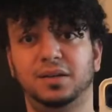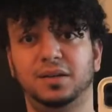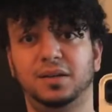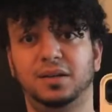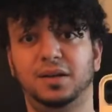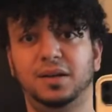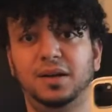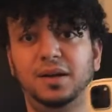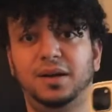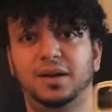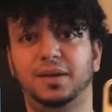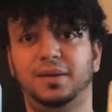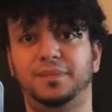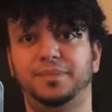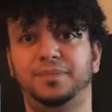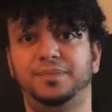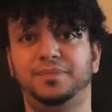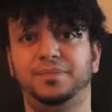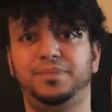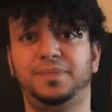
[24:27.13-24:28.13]

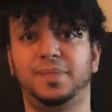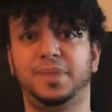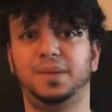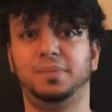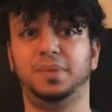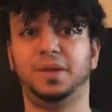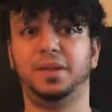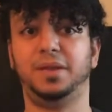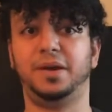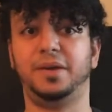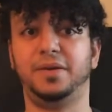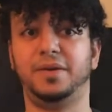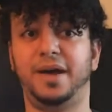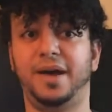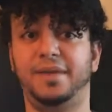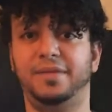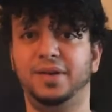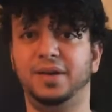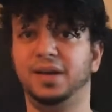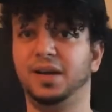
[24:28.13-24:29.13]
But there you
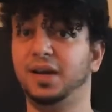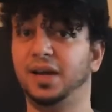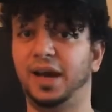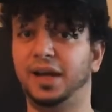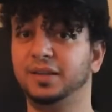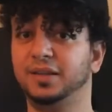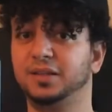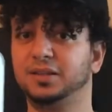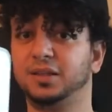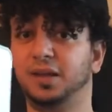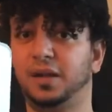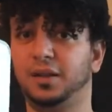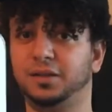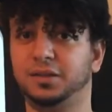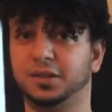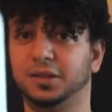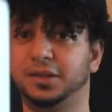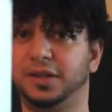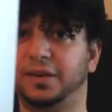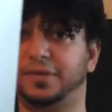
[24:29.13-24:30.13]
have it. And these colors
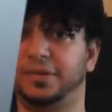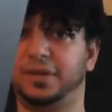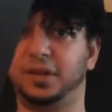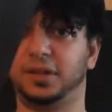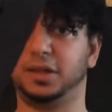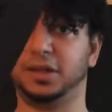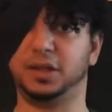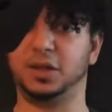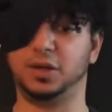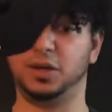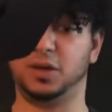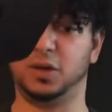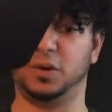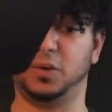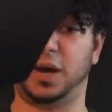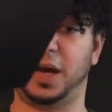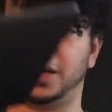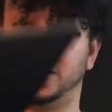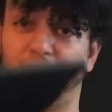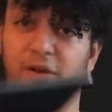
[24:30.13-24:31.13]
are definitely new.
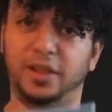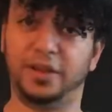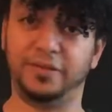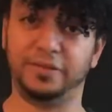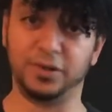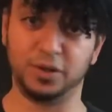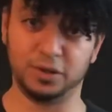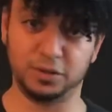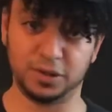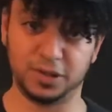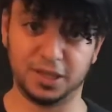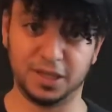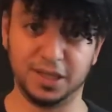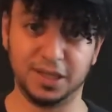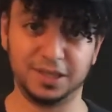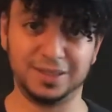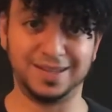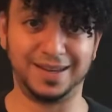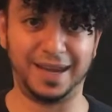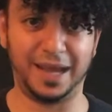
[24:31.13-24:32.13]
I know they've used
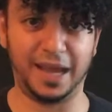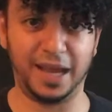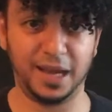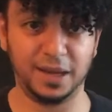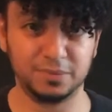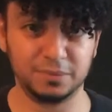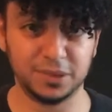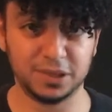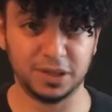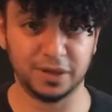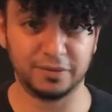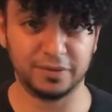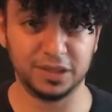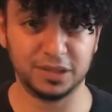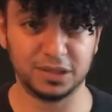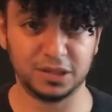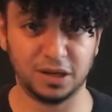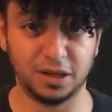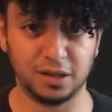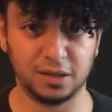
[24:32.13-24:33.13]
these names of
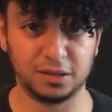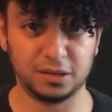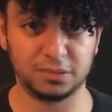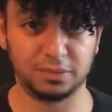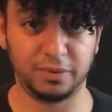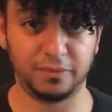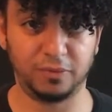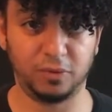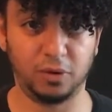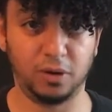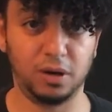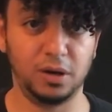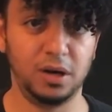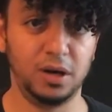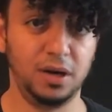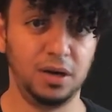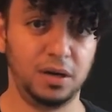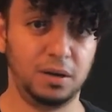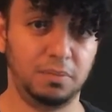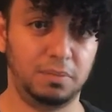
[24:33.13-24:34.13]
these colors before,
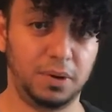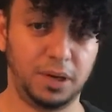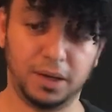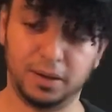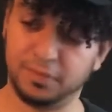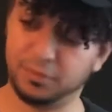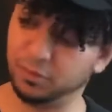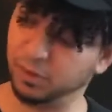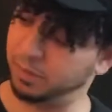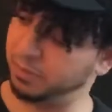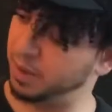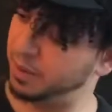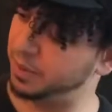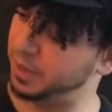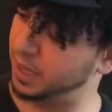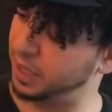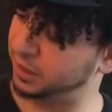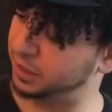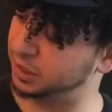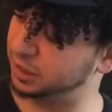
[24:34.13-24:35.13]
but, well, maybe
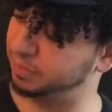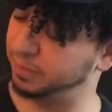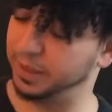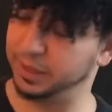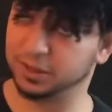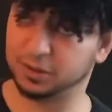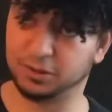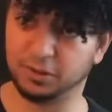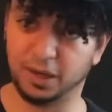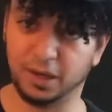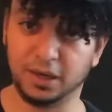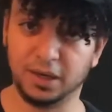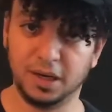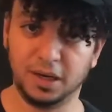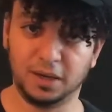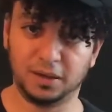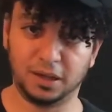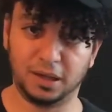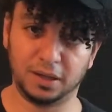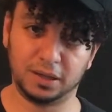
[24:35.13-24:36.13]
not the space gray.
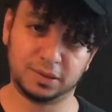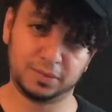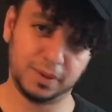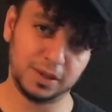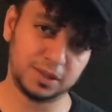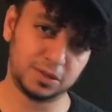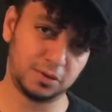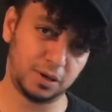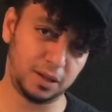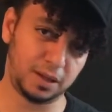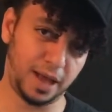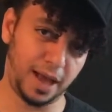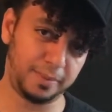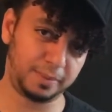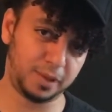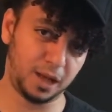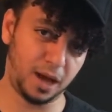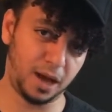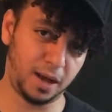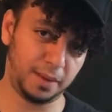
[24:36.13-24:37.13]
The space gray
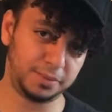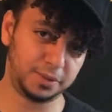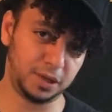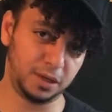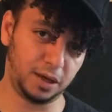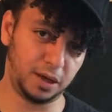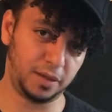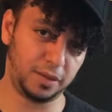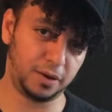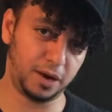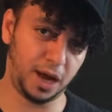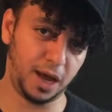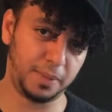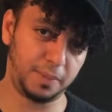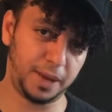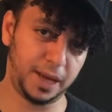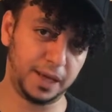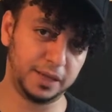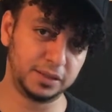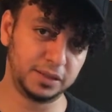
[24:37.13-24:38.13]
laptops and other
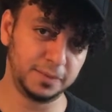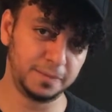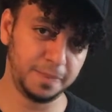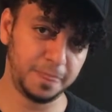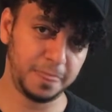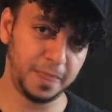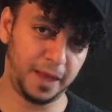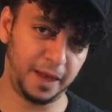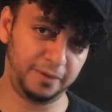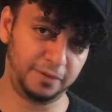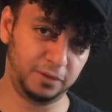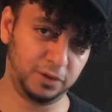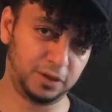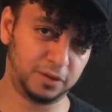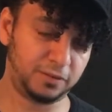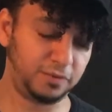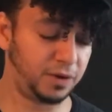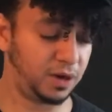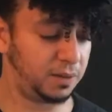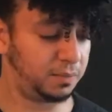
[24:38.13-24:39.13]
iPads have
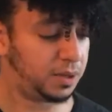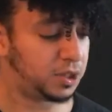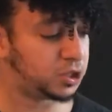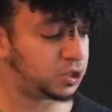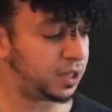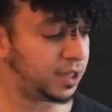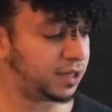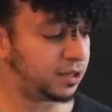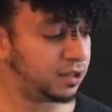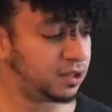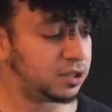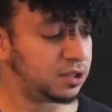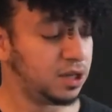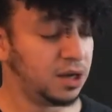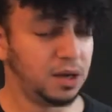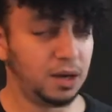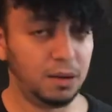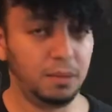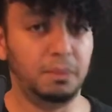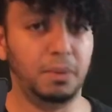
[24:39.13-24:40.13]
looked very much like this,
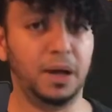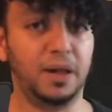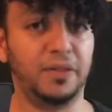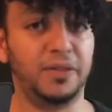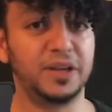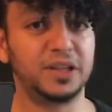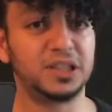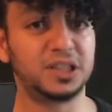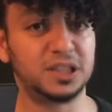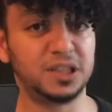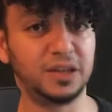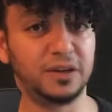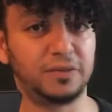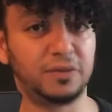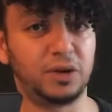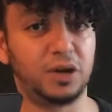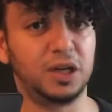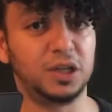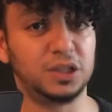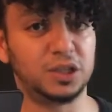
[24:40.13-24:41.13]
but this
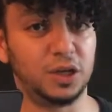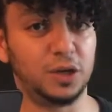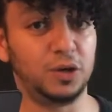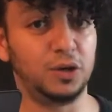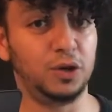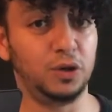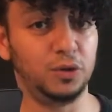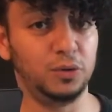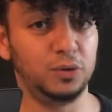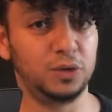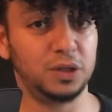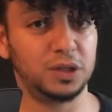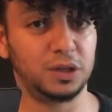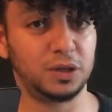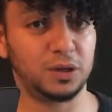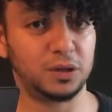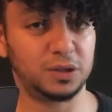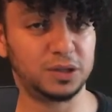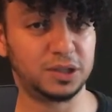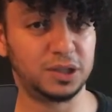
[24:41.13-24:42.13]
silver is a new
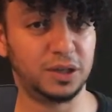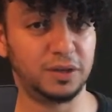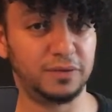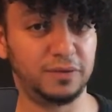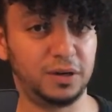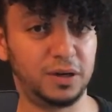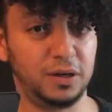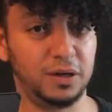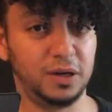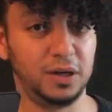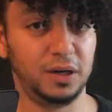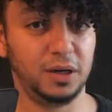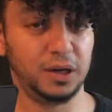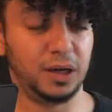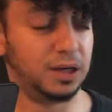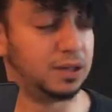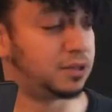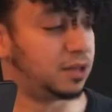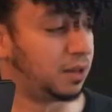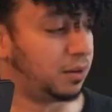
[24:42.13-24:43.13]
silver.
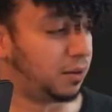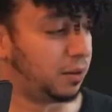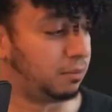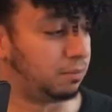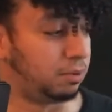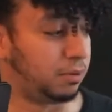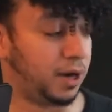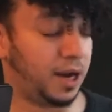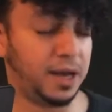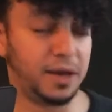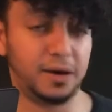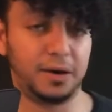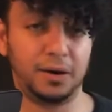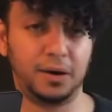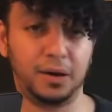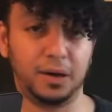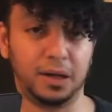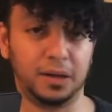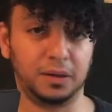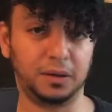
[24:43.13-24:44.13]
It's a little
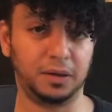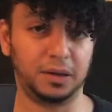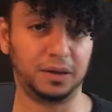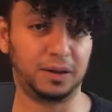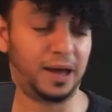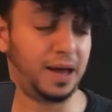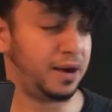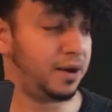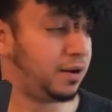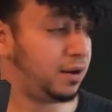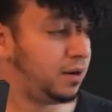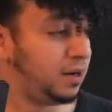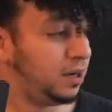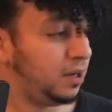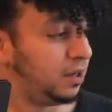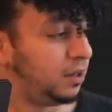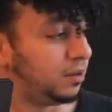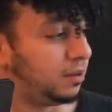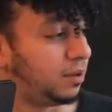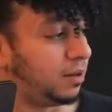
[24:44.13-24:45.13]
brighter, a little lighter,
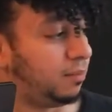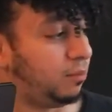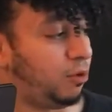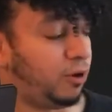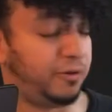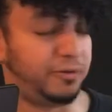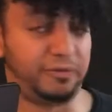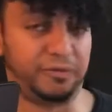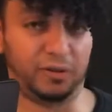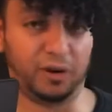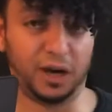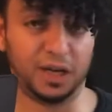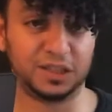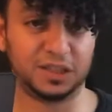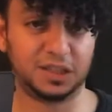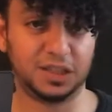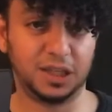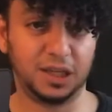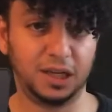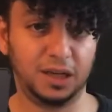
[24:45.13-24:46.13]
a little more
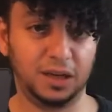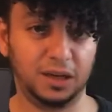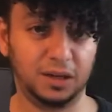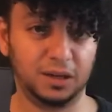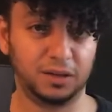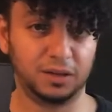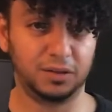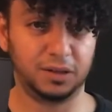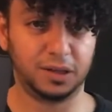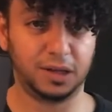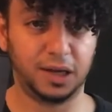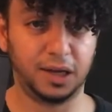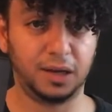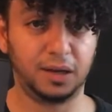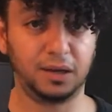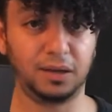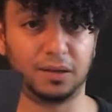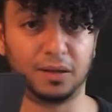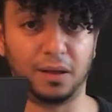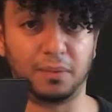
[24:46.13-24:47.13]
frosty
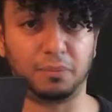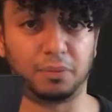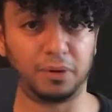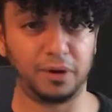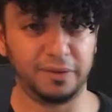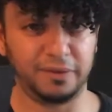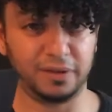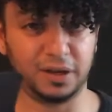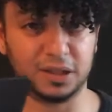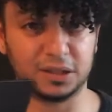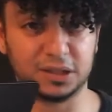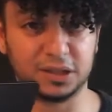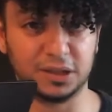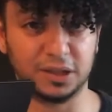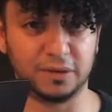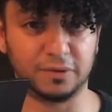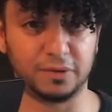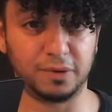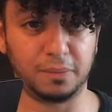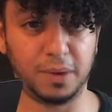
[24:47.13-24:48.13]
looking than previous
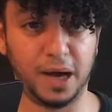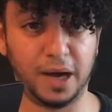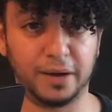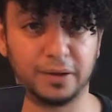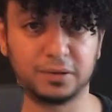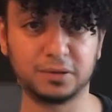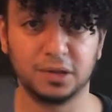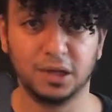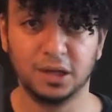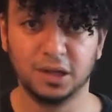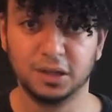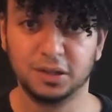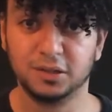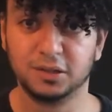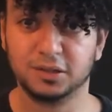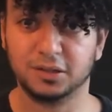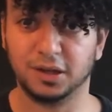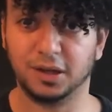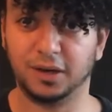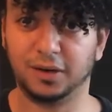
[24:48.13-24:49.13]
silver models.
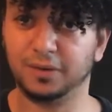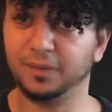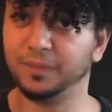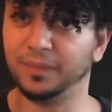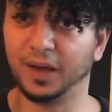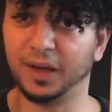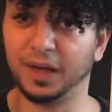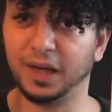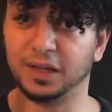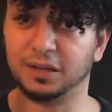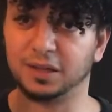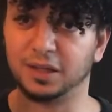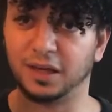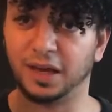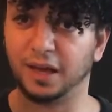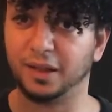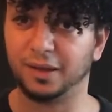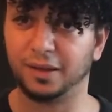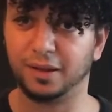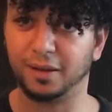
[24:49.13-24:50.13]
So again,
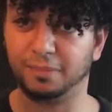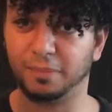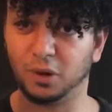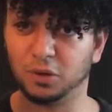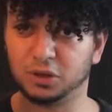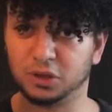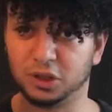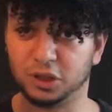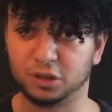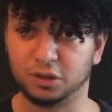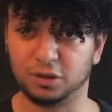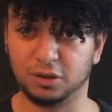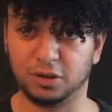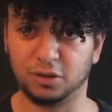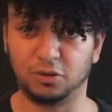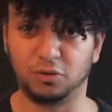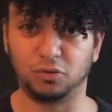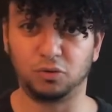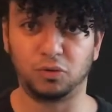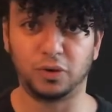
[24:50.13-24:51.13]
together they both just
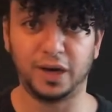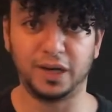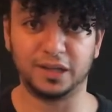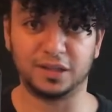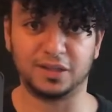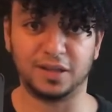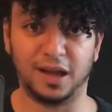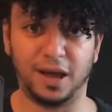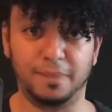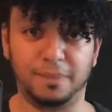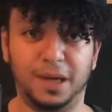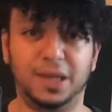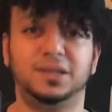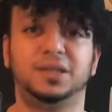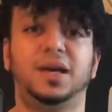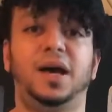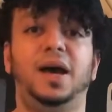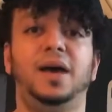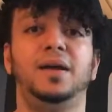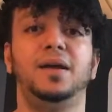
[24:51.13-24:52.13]
look great side by
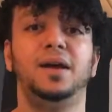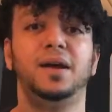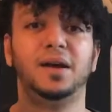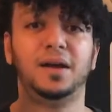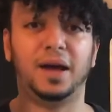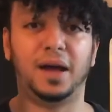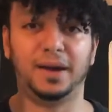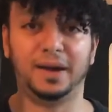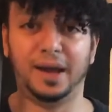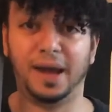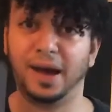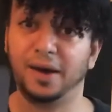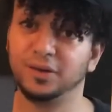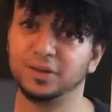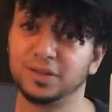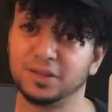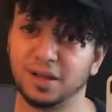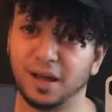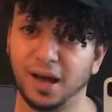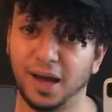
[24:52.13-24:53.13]
side, and now
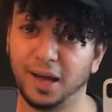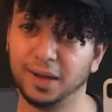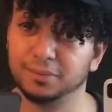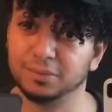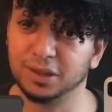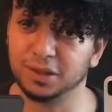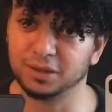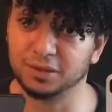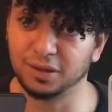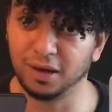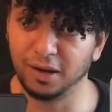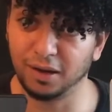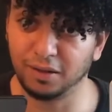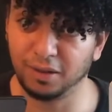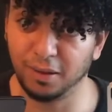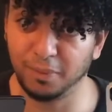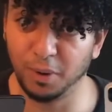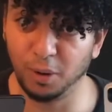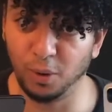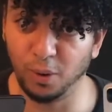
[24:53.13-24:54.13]
it's time to tuck
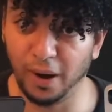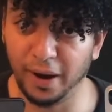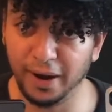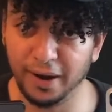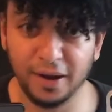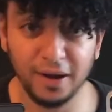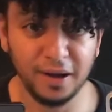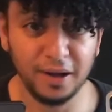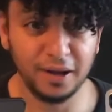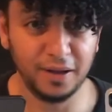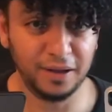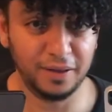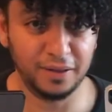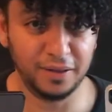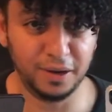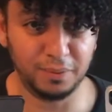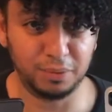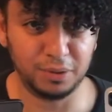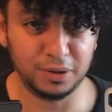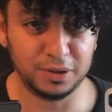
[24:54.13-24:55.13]
them away in
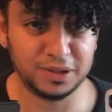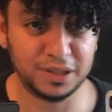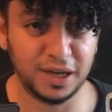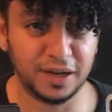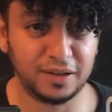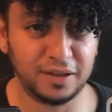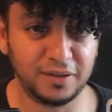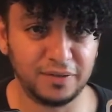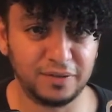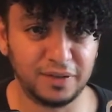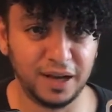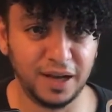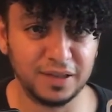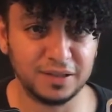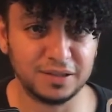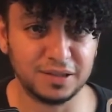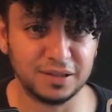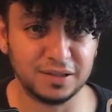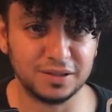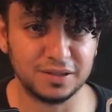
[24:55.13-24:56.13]
their protective
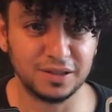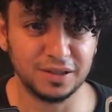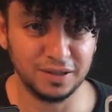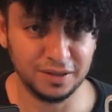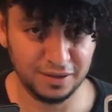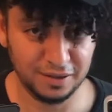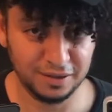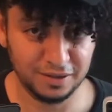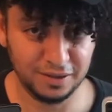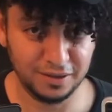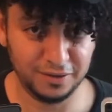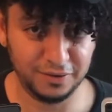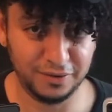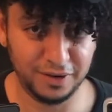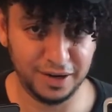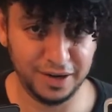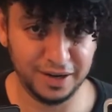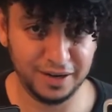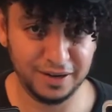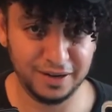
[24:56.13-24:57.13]
cases. Are you
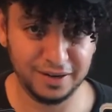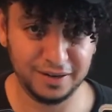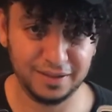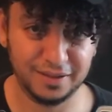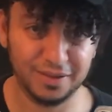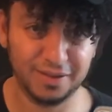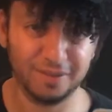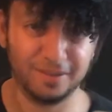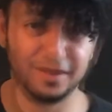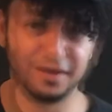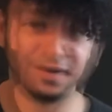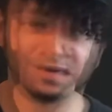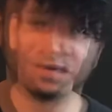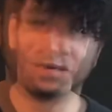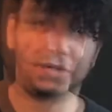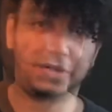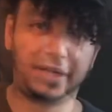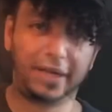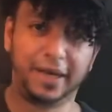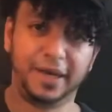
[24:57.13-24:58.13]
ready?
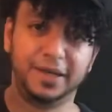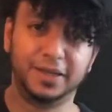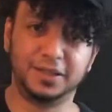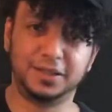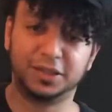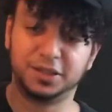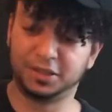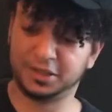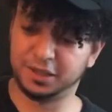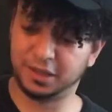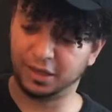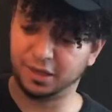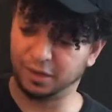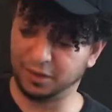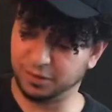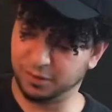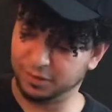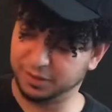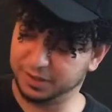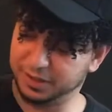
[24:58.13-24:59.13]
Okay, just
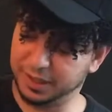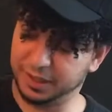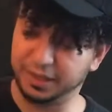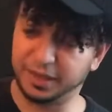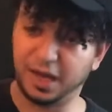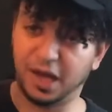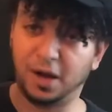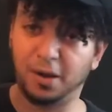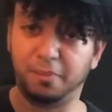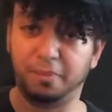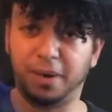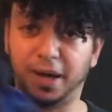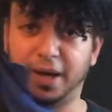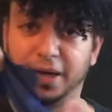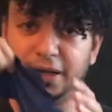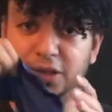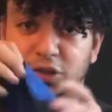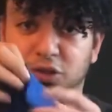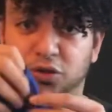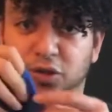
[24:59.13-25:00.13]
gonna take out
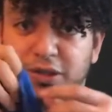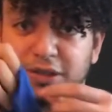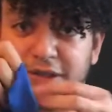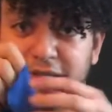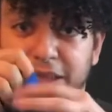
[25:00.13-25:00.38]
my trusty